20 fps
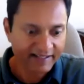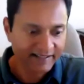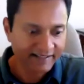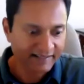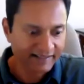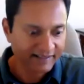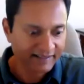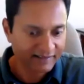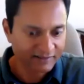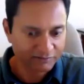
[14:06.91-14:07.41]

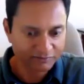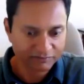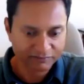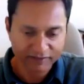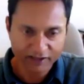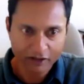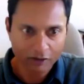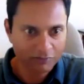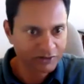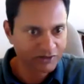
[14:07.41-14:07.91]
uh,
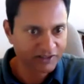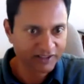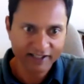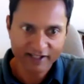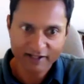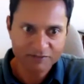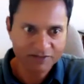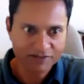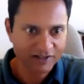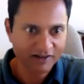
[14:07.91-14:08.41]
an opportunity
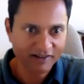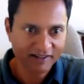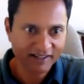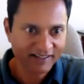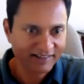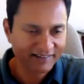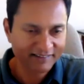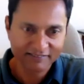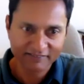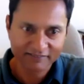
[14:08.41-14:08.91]
comes
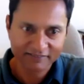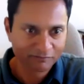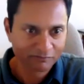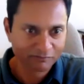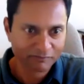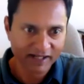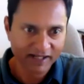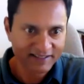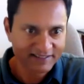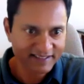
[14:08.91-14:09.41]
knocking, you
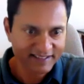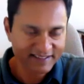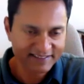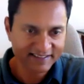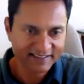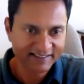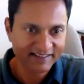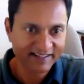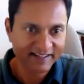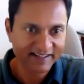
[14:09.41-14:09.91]
better seize
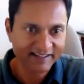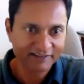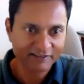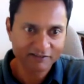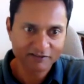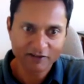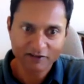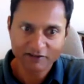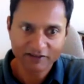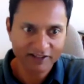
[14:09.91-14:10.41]
it, right?
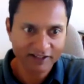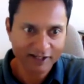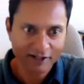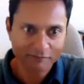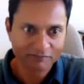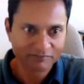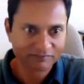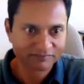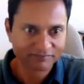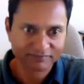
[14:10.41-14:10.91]
It's not going to
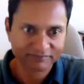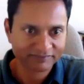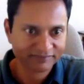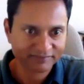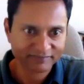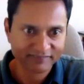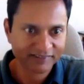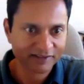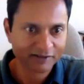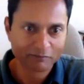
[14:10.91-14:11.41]
come,
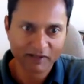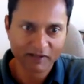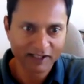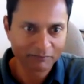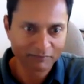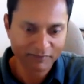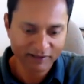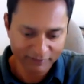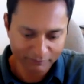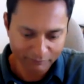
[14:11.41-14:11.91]
you know,
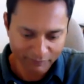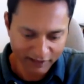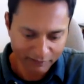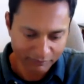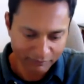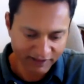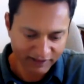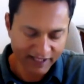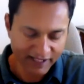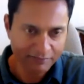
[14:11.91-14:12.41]
multiple
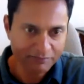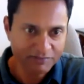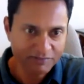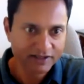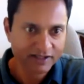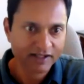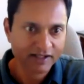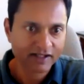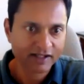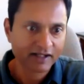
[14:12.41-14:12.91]
multiple times.
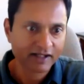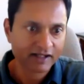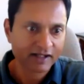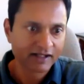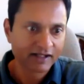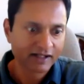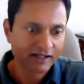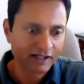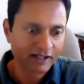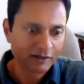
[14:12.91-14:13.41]

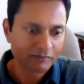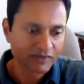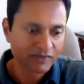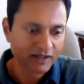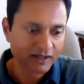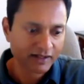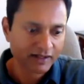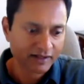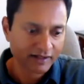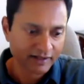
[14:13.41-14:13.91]
Um,
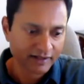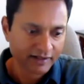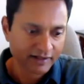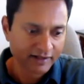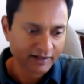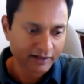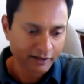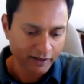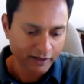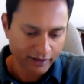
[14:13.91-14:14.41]

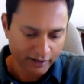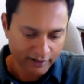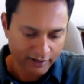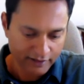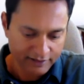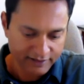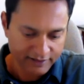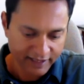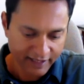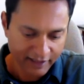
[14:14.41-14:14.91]
uh,
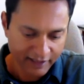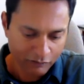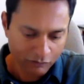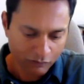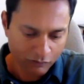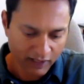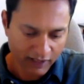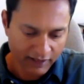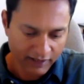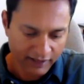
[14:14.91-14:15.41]
second
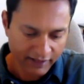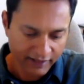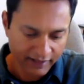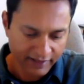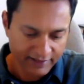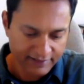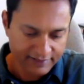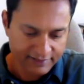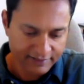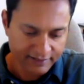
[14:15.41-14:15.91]
one
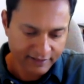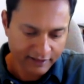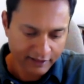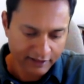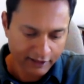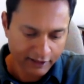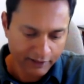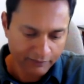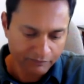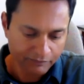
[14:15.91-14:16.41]
is,
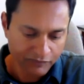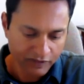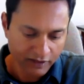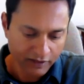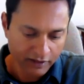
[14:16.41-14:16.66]
um,